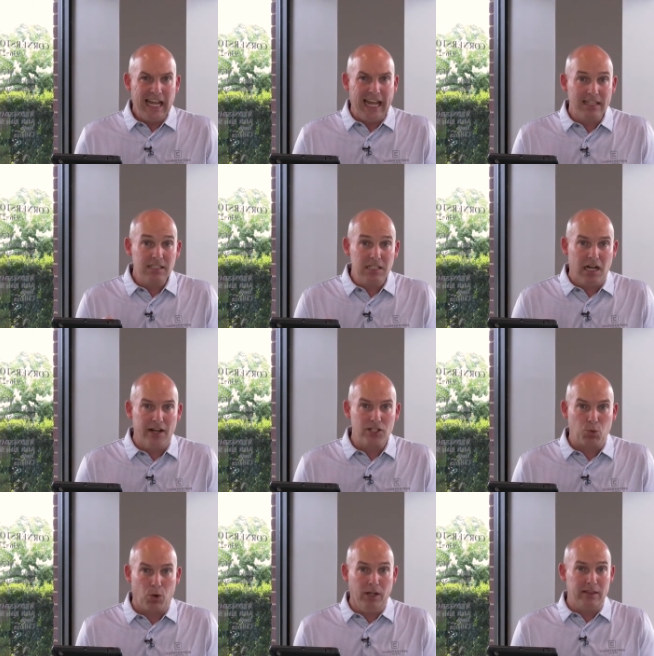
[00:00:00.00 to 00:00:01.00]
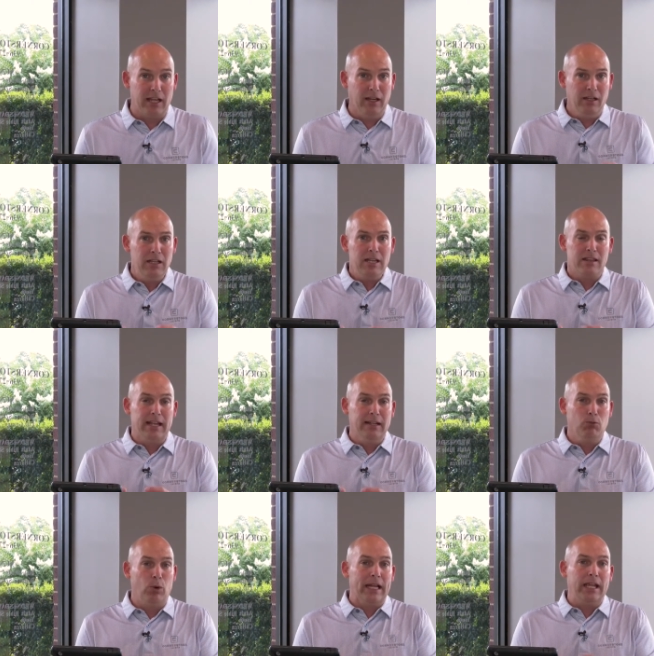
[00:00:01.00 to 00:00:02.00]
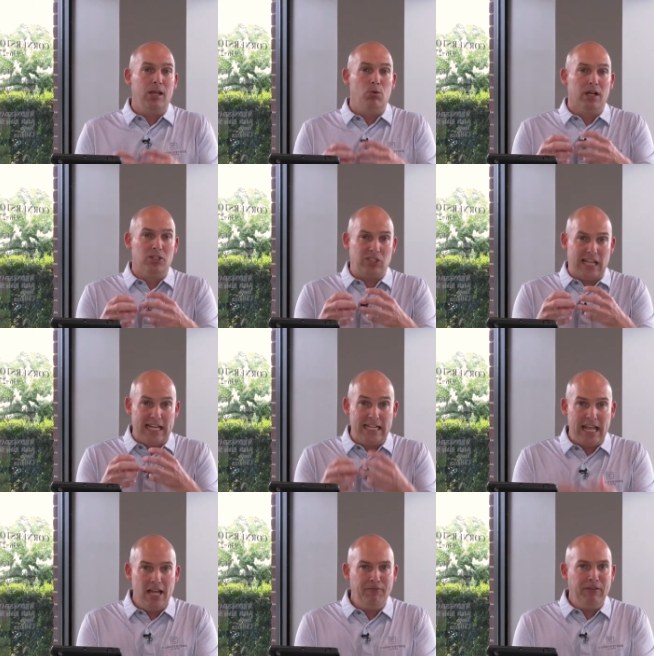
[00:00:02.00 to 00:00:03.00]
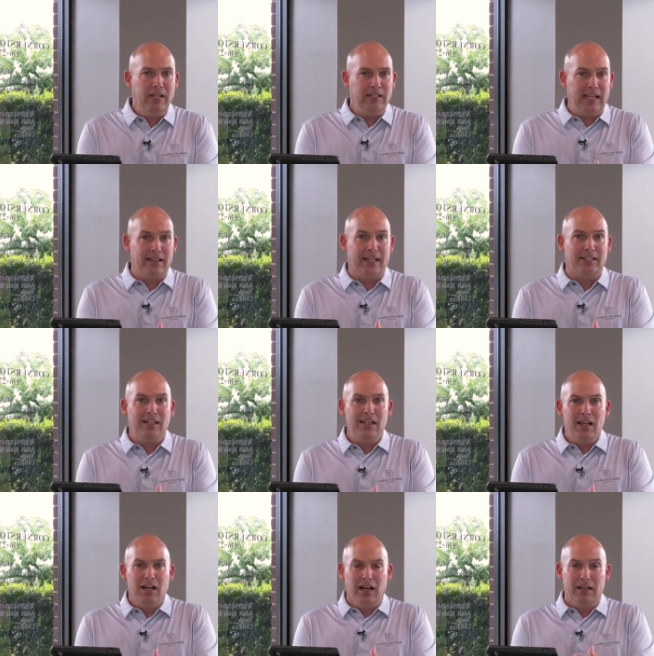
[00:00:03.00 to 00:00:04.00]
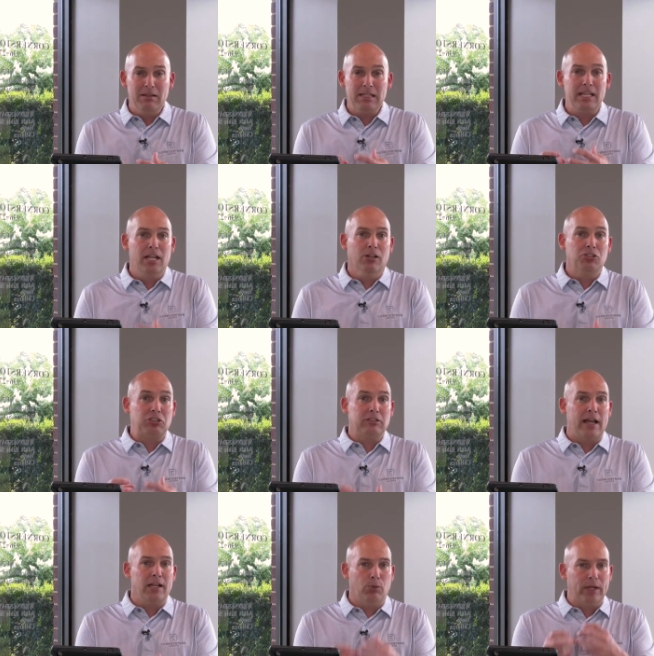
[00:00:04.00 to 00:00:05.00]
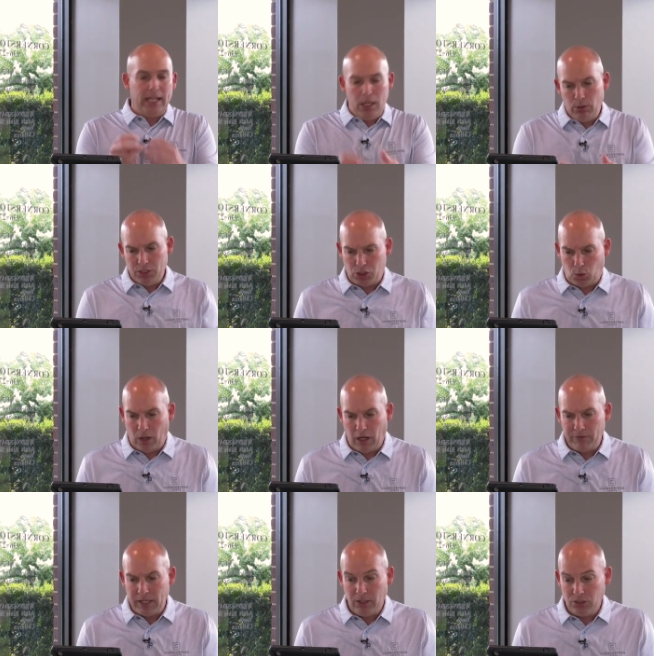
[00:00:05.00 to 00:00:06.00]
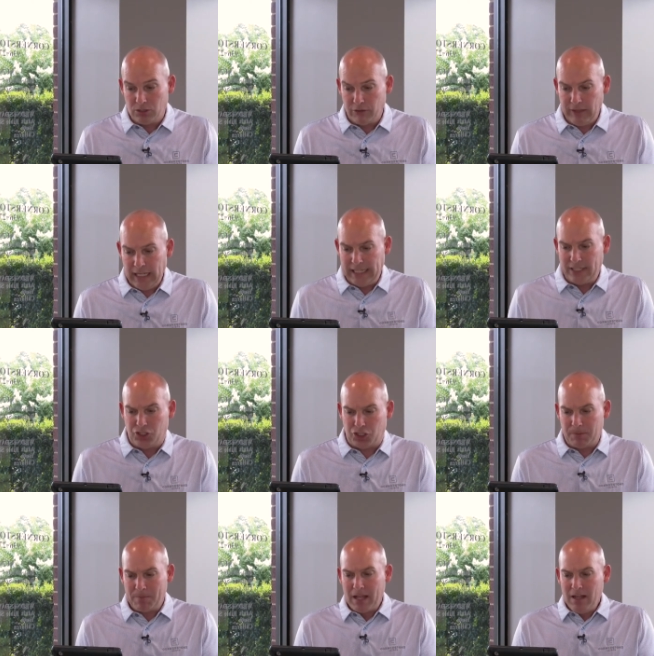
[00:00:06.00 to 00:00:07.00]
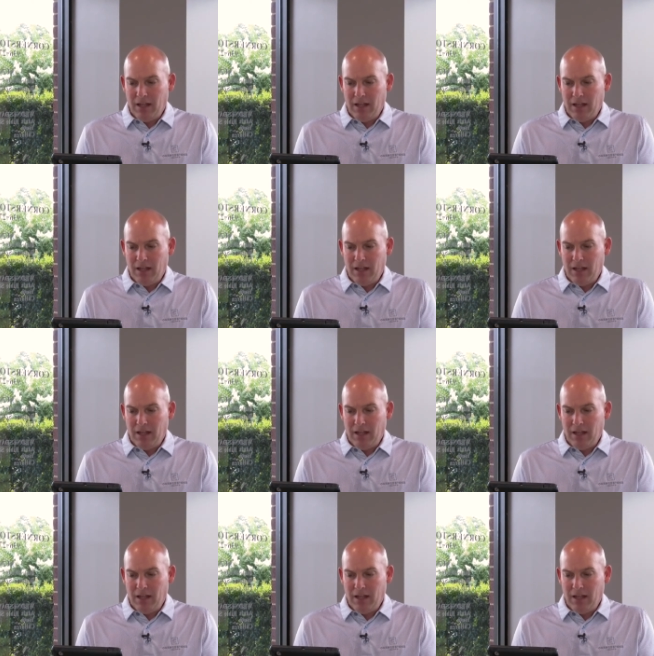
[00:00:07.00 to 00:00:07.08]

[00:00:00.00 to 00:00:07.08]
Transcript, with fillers: in God's word. There, then when he was an infant, and then uh, years later when he was 12 years of age.